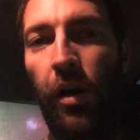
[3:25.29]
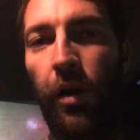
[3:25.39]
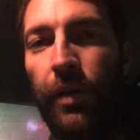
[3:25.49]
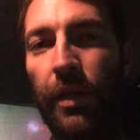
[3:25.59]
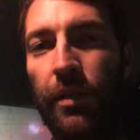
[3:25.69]

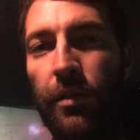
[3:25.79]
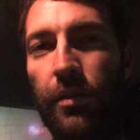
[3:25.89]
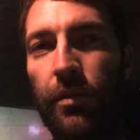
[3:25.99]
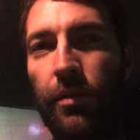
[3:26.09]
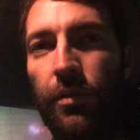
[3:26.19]
Are they
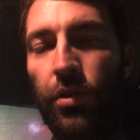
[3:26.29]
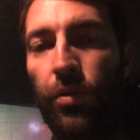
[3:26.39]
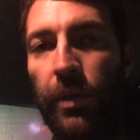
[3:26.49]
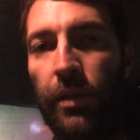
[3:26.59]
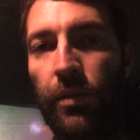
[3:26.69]

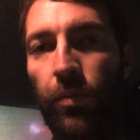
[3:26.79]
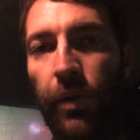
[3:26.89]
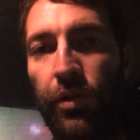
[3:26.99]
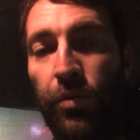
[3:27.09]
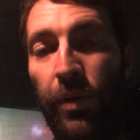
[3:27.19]
doing
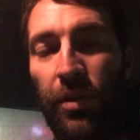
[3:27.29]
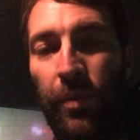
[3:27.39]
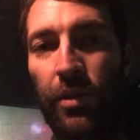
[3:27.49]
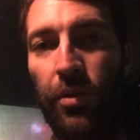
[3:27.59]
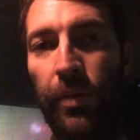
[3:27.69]
what you want to
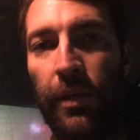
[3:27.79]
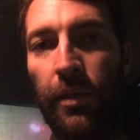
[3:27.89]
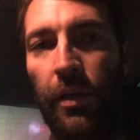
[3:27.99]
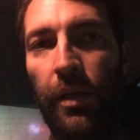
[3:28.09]
be doing?